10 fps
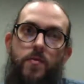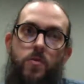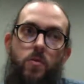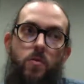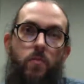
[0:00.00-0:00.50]

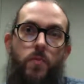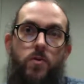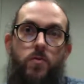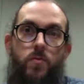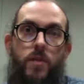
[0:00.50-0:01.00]
So,
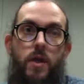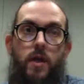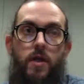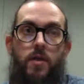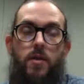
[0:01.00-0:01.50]
you know,
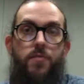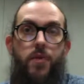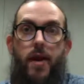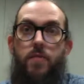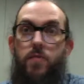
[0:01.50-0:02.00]

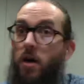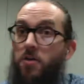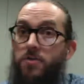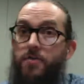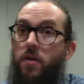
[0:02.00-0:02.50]
if you have
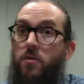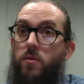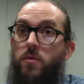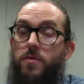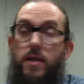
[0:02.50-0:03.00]
100
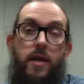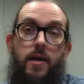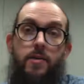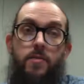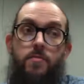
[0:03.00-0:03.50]
followers
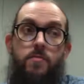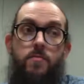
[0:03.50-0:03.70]
and